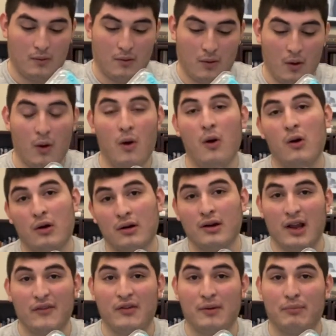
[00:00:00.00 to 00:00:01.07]
Or
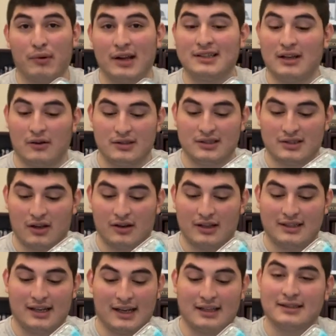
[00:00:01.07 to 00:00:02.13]
if it breaks out in song and
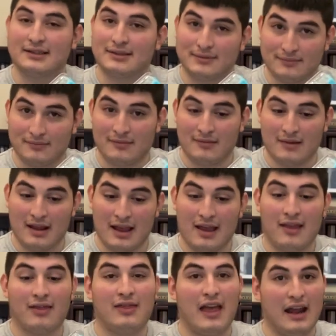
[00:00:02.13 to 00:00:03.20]
dance,
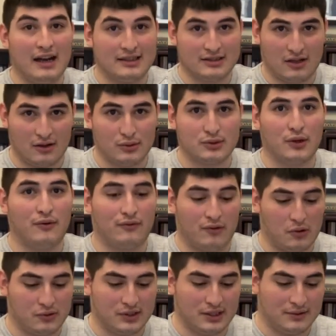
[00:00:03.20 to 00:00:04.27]
then it's also
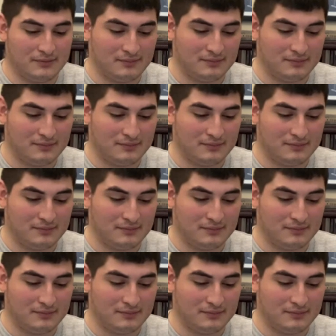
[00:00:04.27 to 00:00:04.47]
frozen.